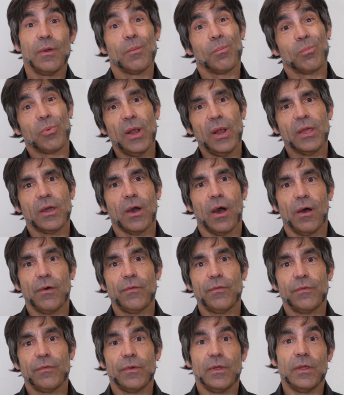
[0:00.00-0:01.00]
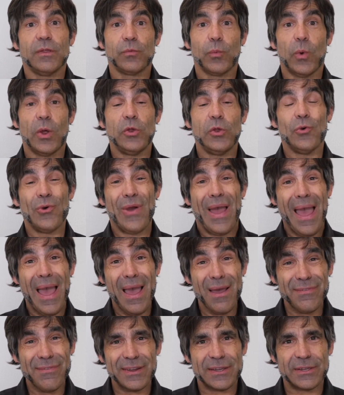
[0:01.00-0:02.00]
Break-off is when you
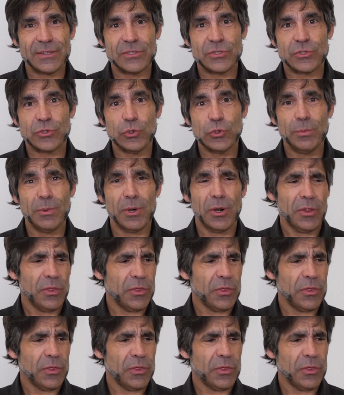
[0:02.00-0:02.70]
have a consumer,